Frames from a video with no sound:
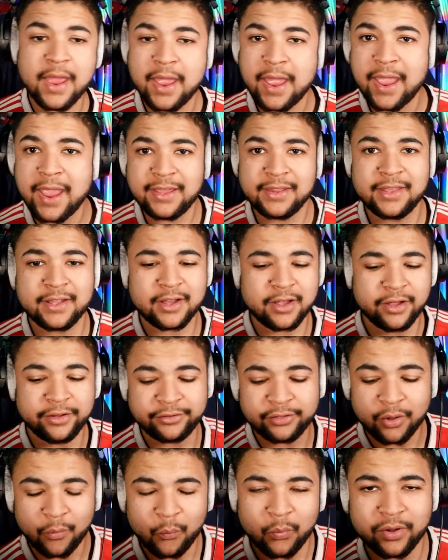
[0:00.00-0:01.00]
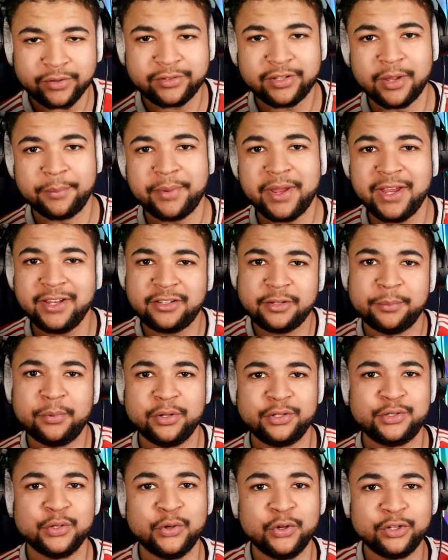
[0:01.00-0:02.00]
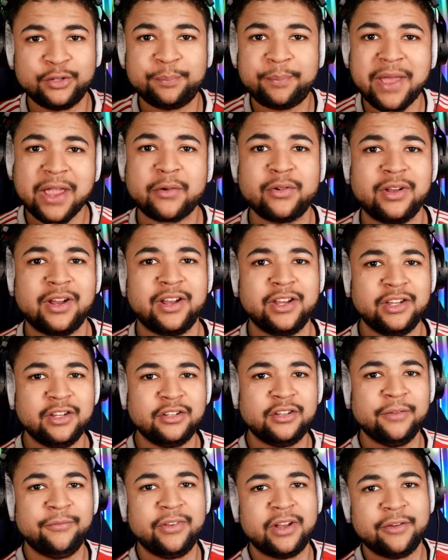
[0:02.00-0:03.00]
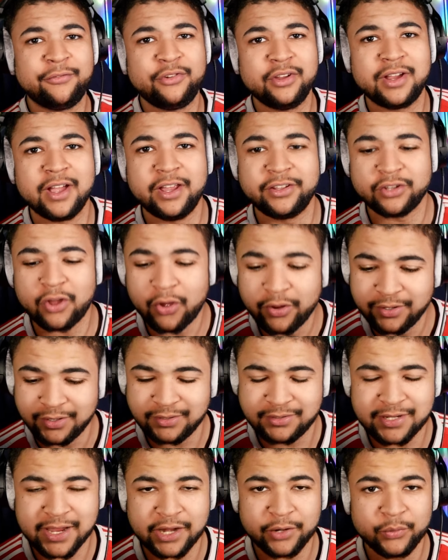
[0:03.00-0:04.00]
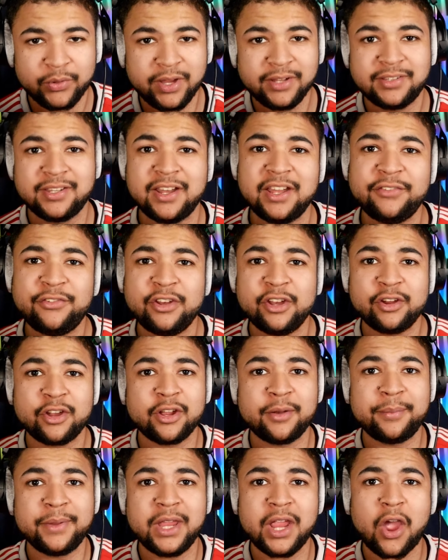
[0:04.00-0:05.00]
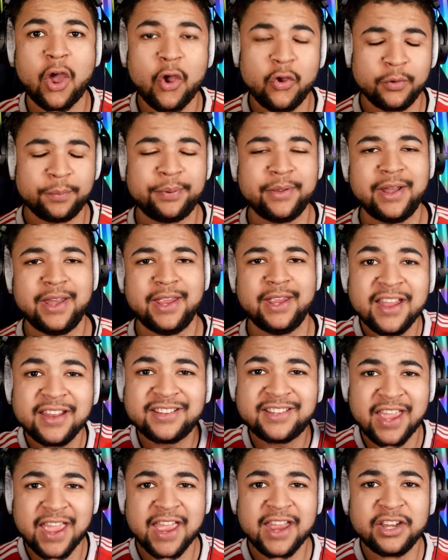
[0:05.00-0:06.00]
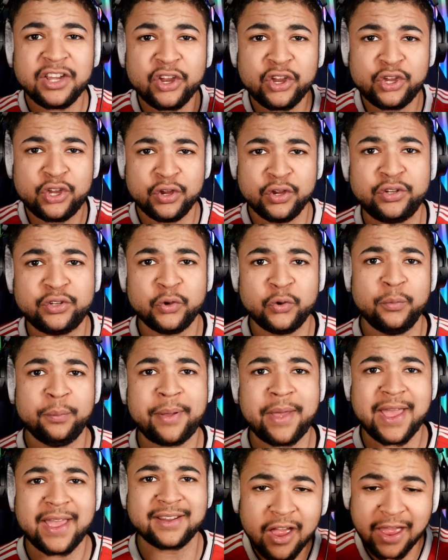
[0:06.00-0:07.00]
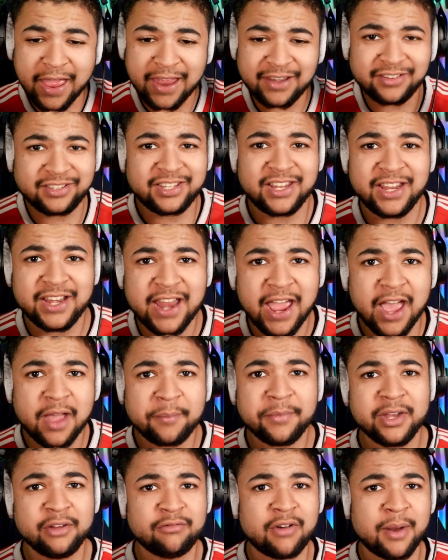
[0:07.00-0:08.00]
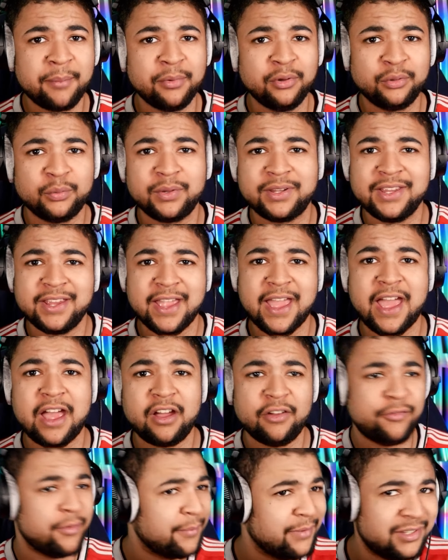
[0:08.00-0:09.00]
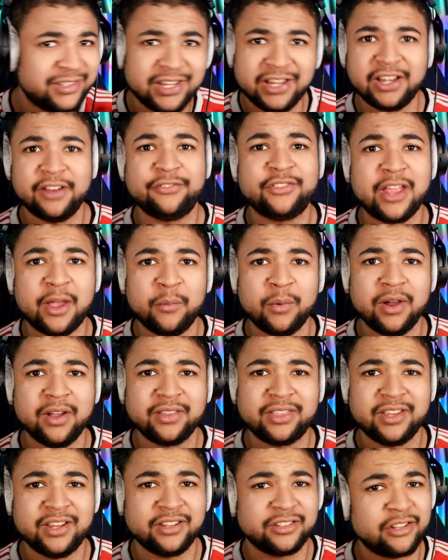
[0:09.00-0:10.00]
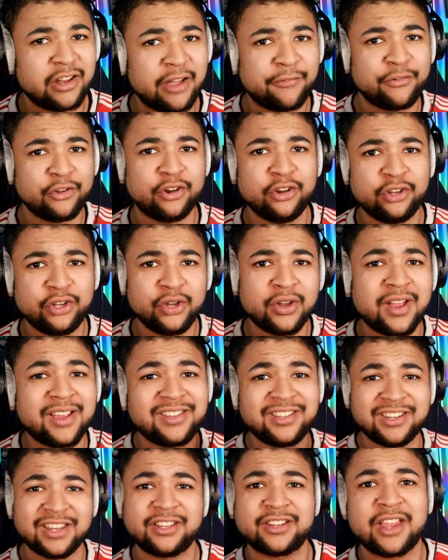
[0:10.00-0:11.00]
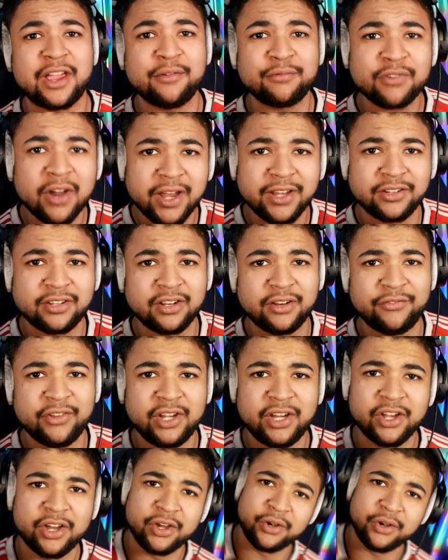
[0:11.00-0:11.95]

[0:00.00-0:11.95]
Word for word: Hey there guys, what's up? It's your boy George, back with another YouTube video for you guys on the channel. In today's video, we're going to be opening 10 huge haul packs and seeing how many rumbles we can get out of them and seeing if they're worth it. So without further ado, I suggest get right into the video.